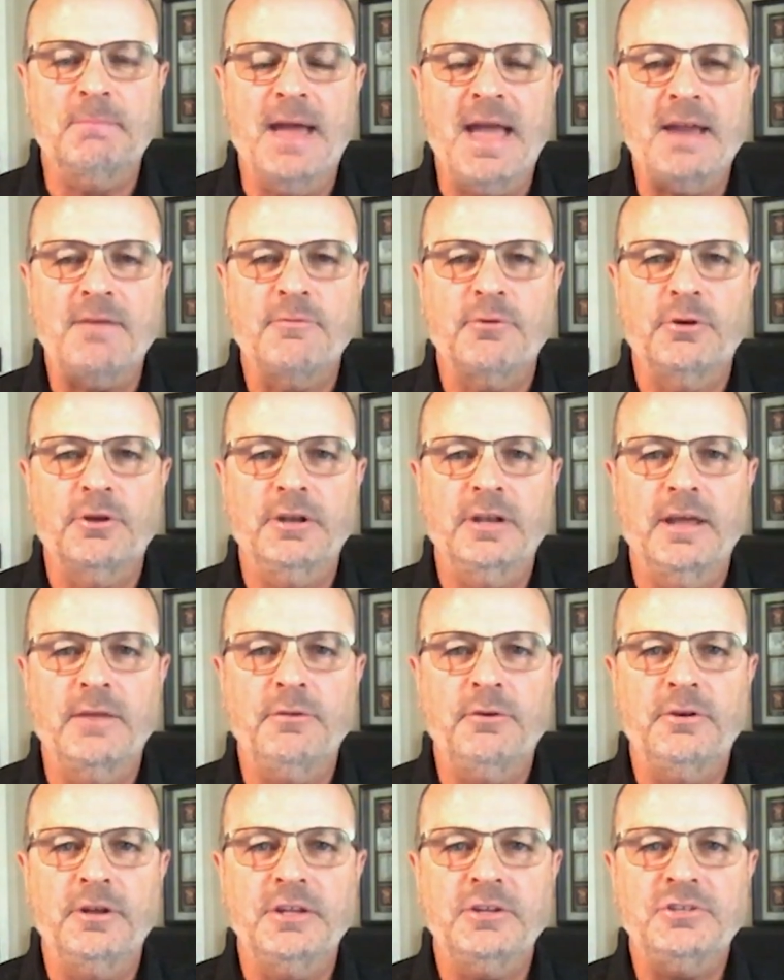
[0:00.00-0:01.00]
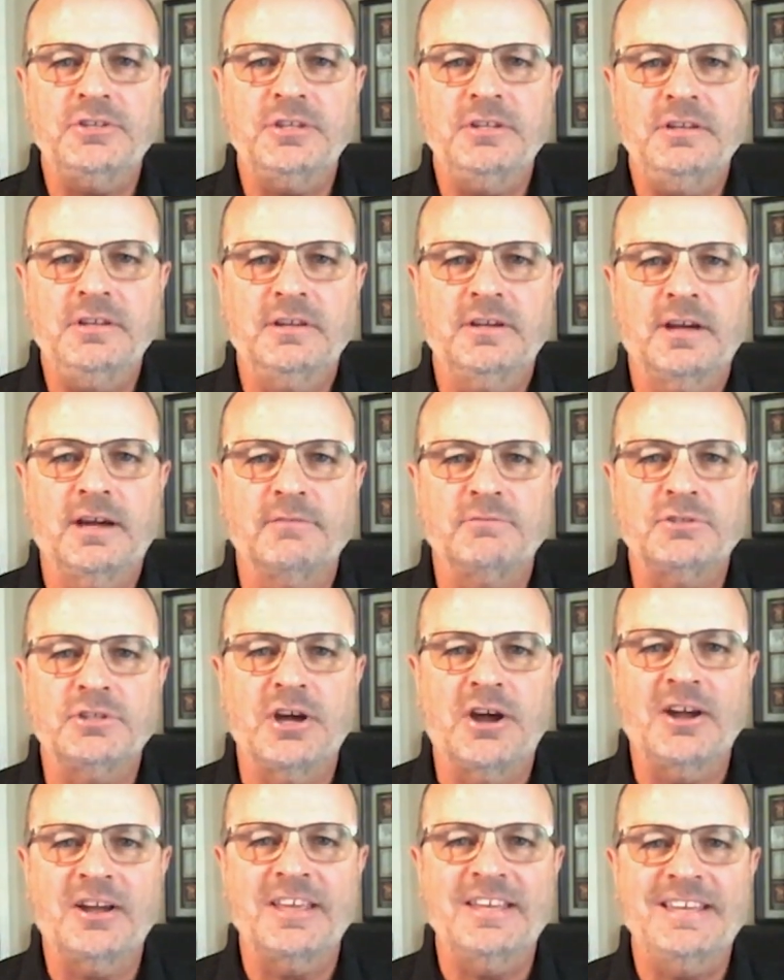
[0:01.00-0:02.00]
back for another edition of
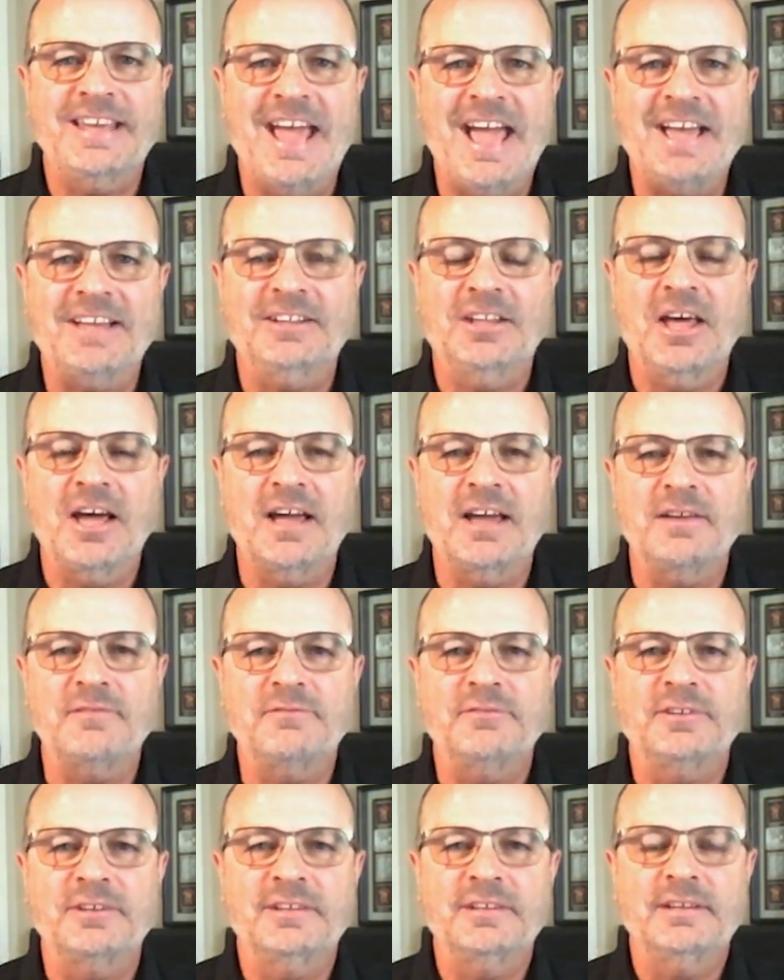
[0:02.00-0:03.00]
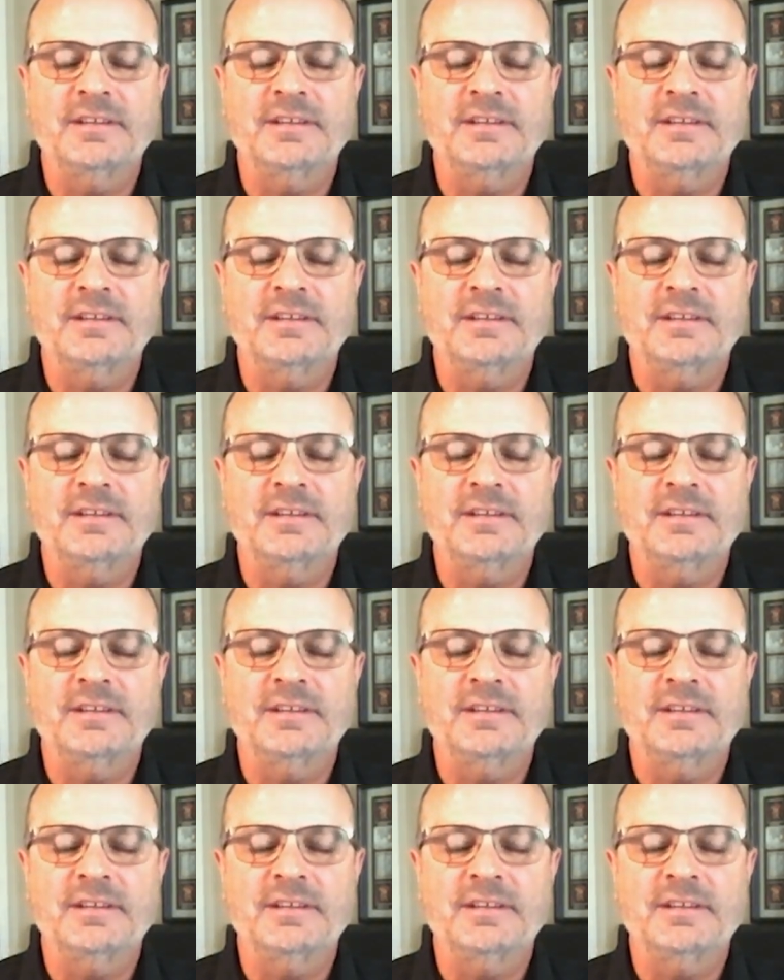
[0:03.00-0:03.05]
Talkin Yak Live.